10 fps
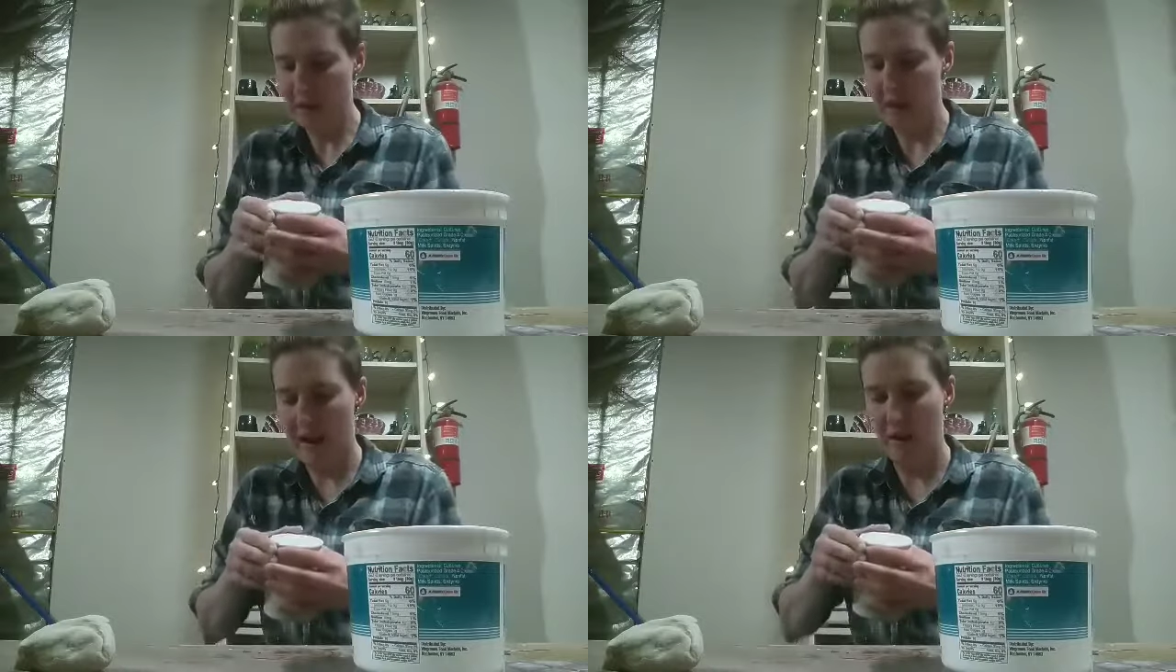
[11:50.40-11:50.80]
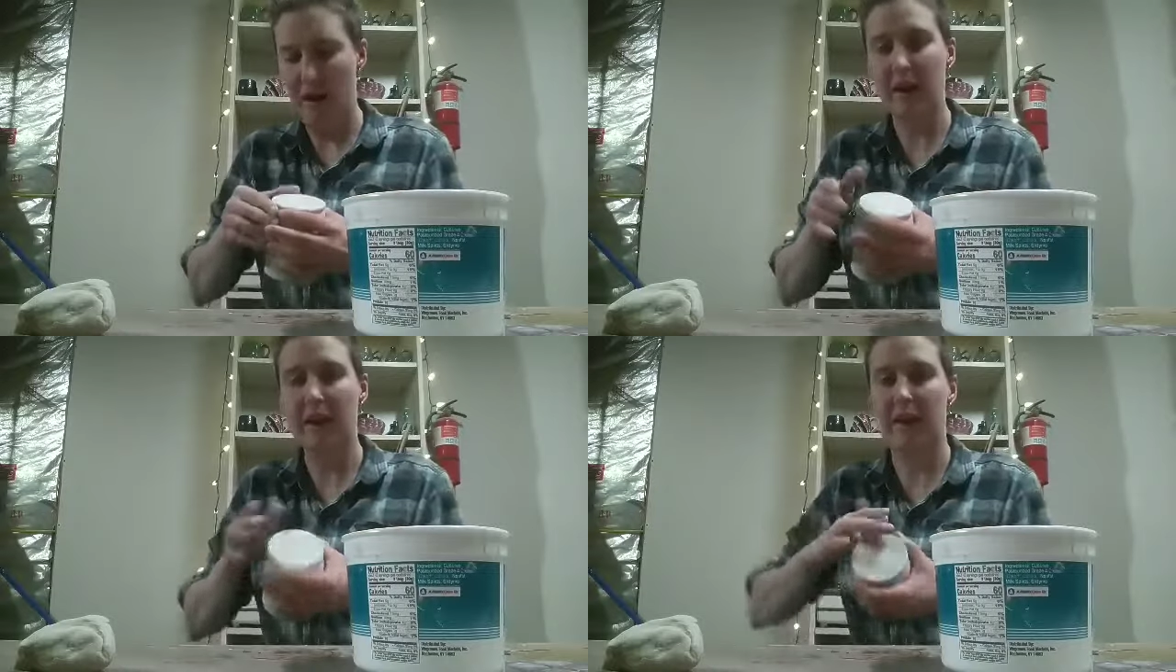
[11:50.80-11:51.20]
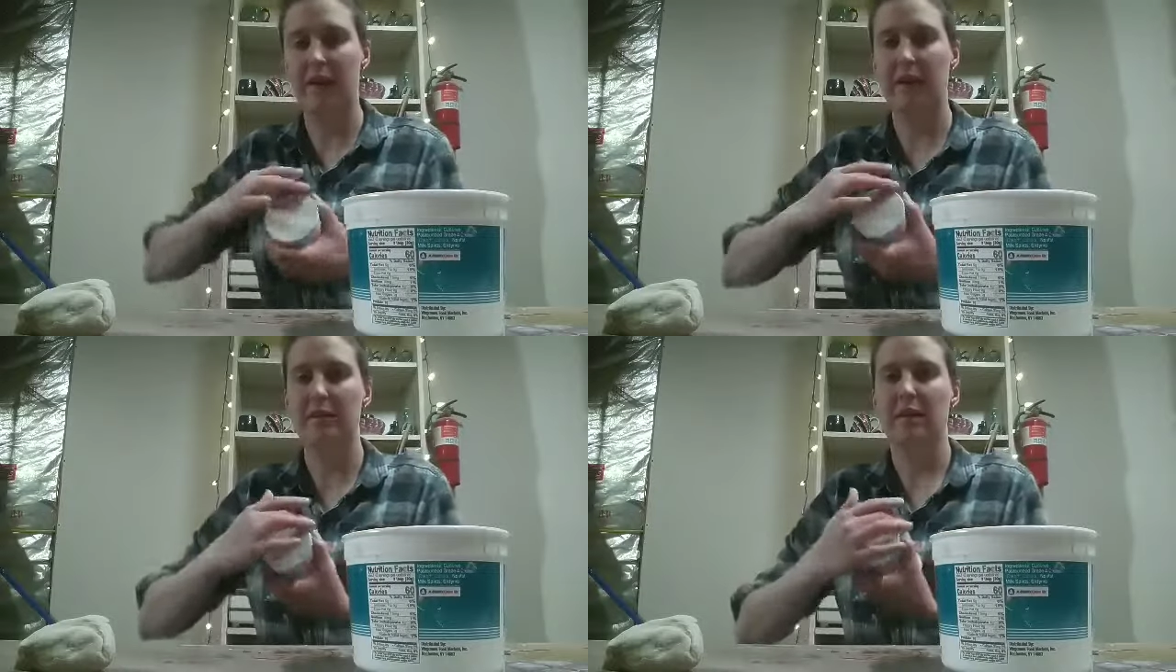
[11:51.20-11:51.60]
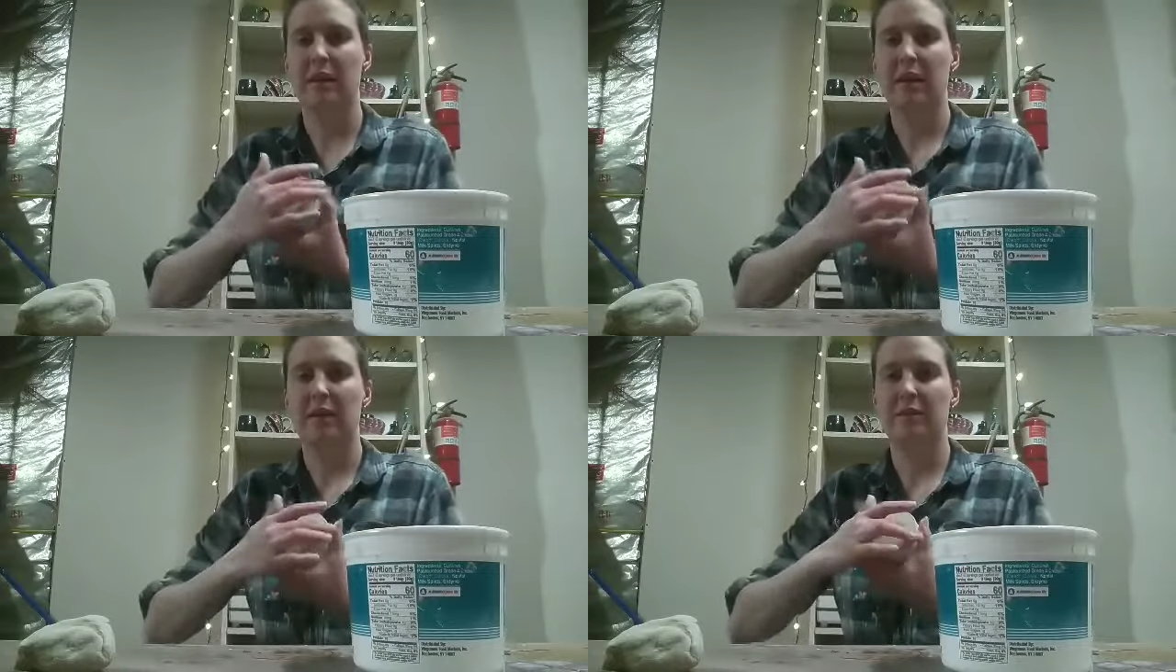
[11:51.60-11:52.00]
And how I get this,
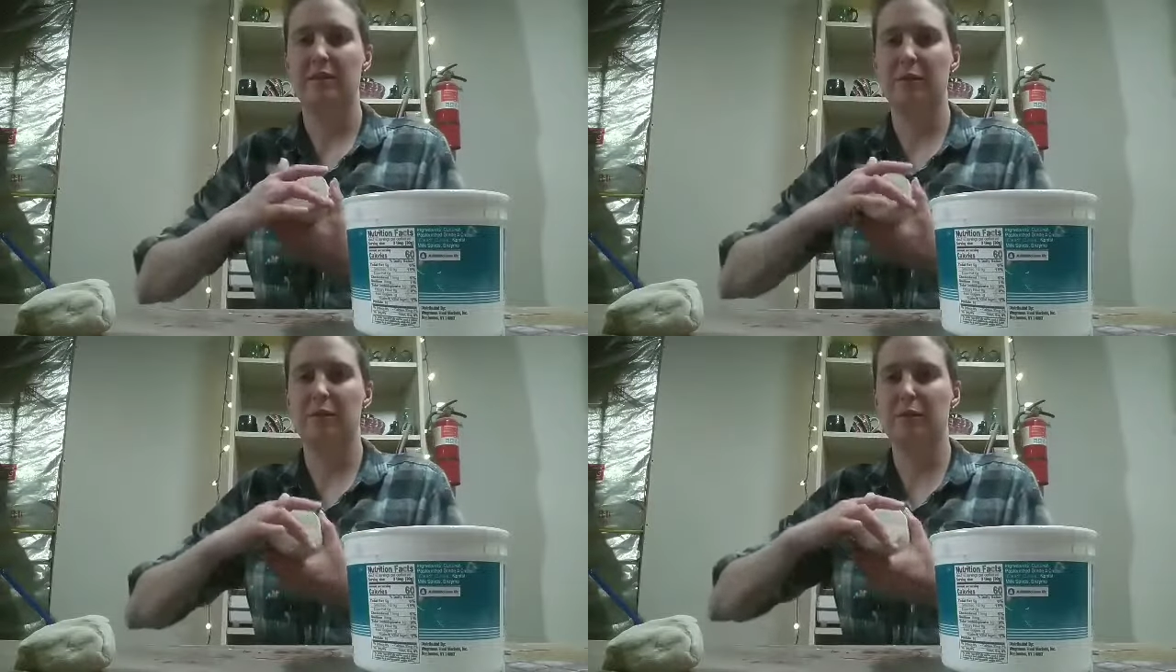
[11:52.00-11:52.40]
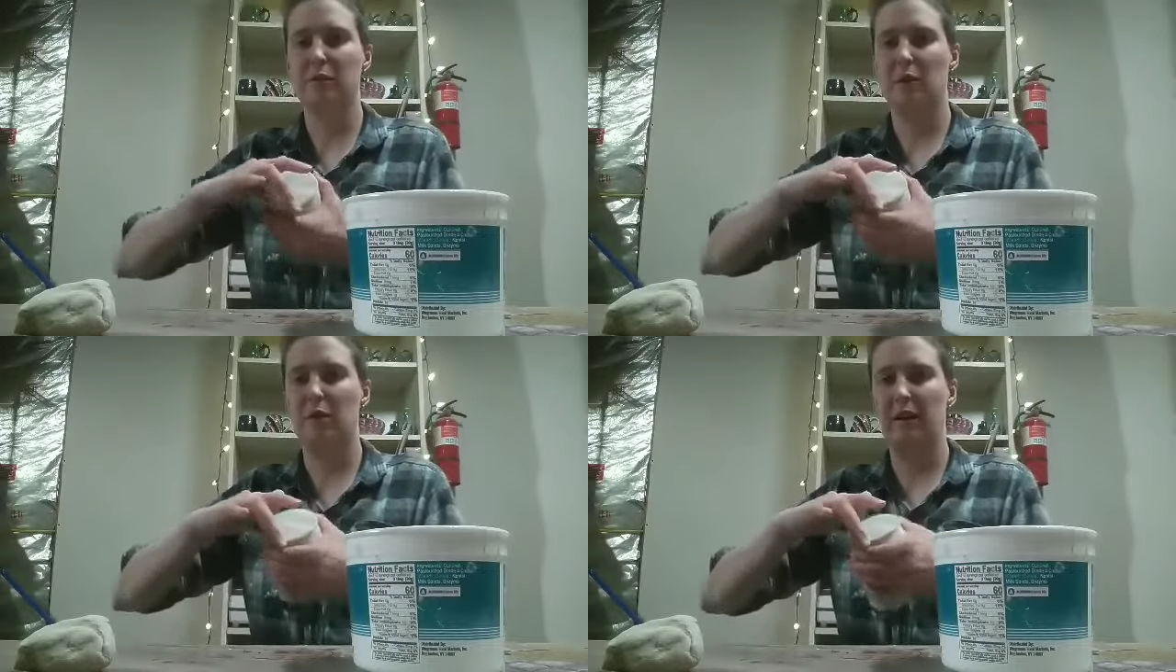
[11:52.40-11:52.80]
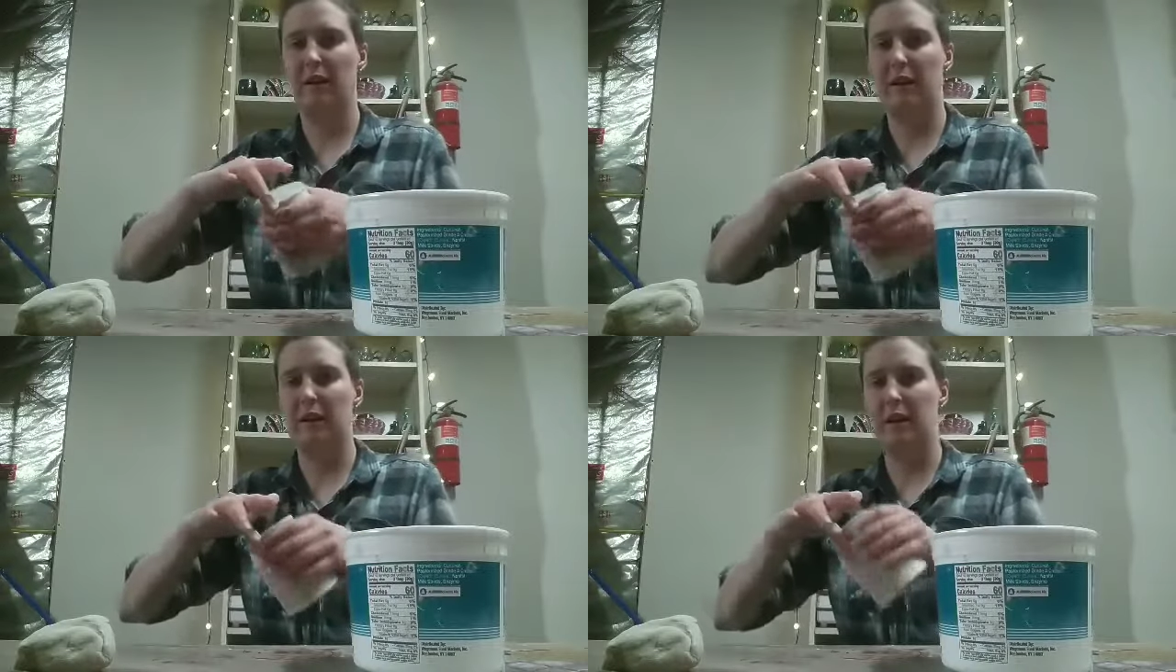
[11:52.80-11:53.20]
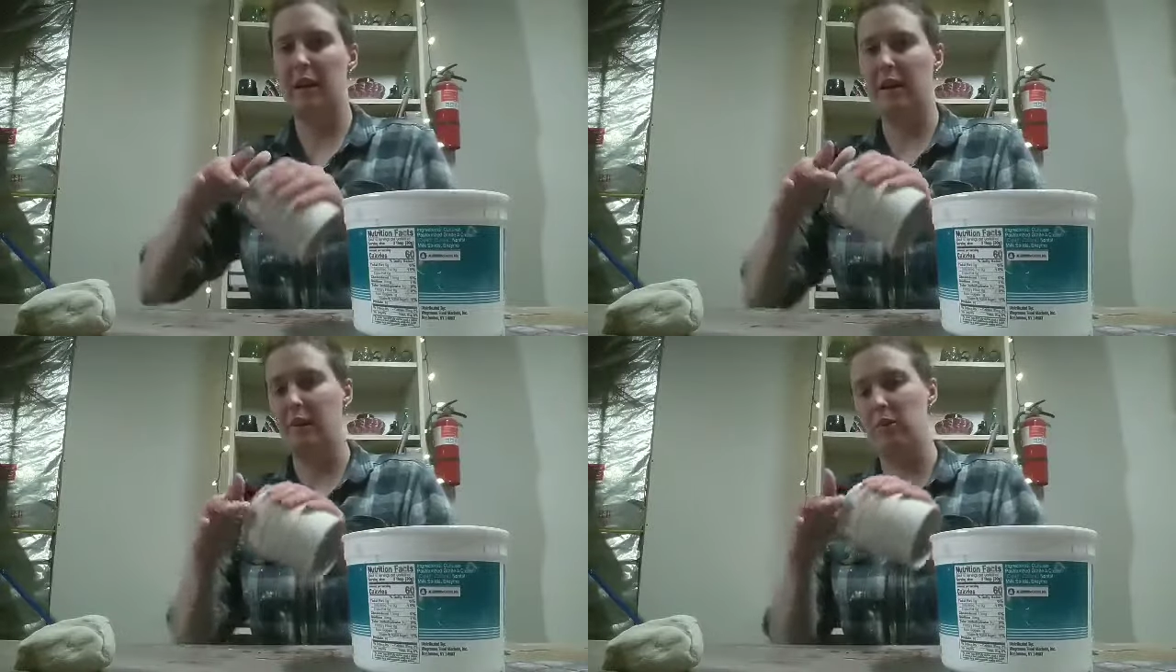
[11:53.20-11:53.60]
so first off I like to
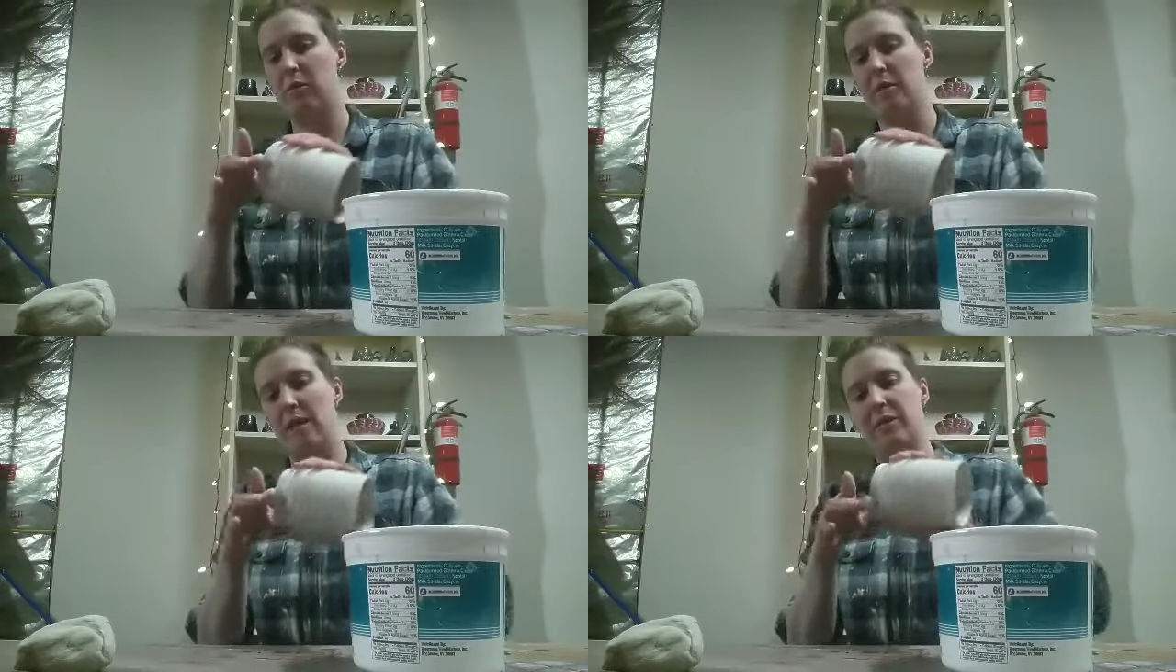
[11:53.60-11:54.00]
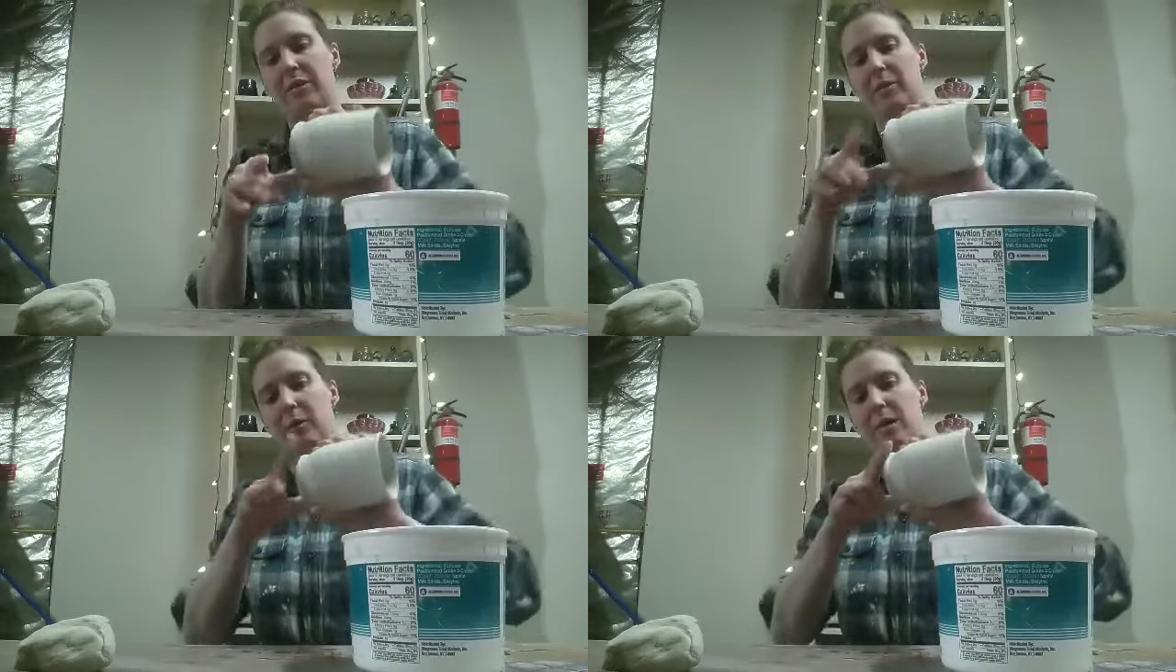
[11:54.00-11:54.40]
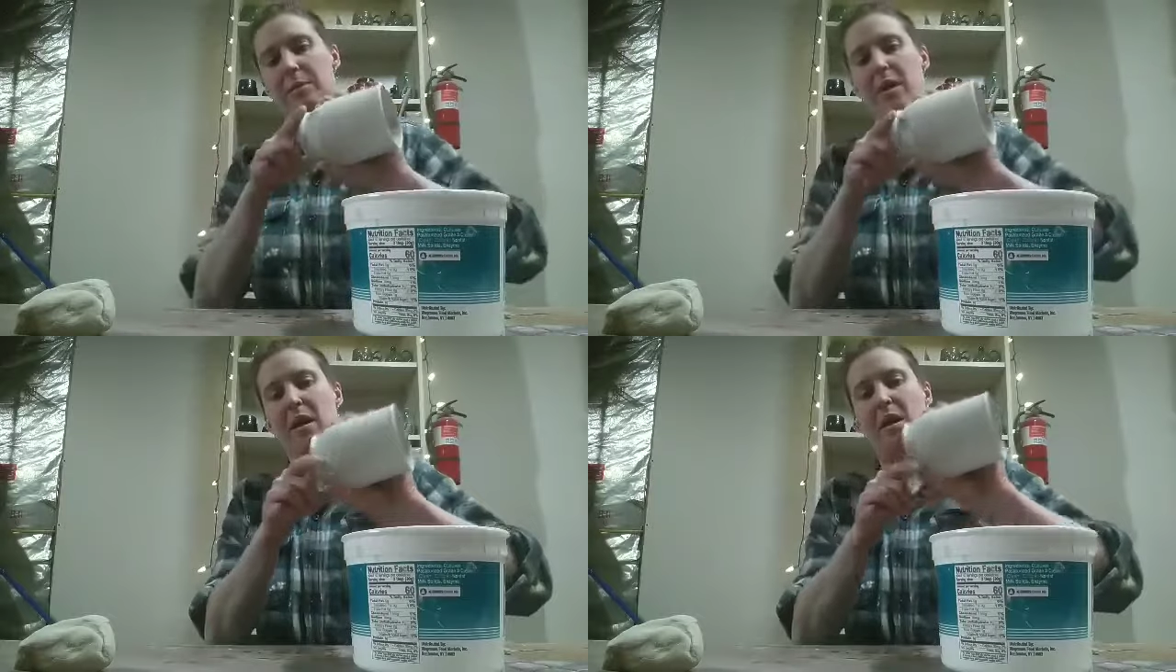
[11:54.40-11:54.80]
kind of go around this rim.